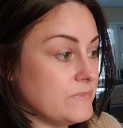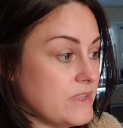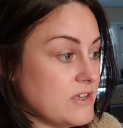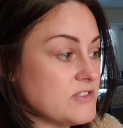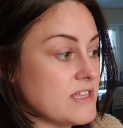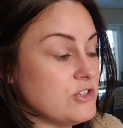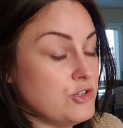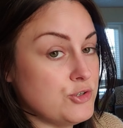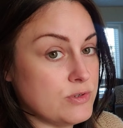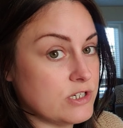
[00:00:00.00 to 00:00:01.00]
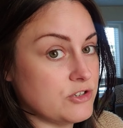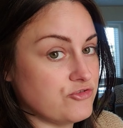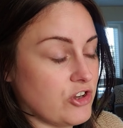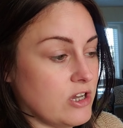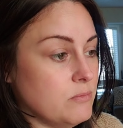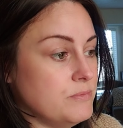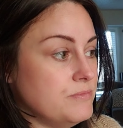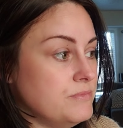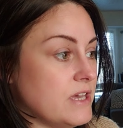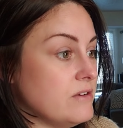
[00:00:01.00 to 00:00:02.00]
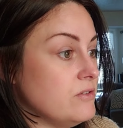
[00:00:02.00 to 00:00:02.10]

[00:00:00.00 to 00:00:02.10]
things that you do at your job that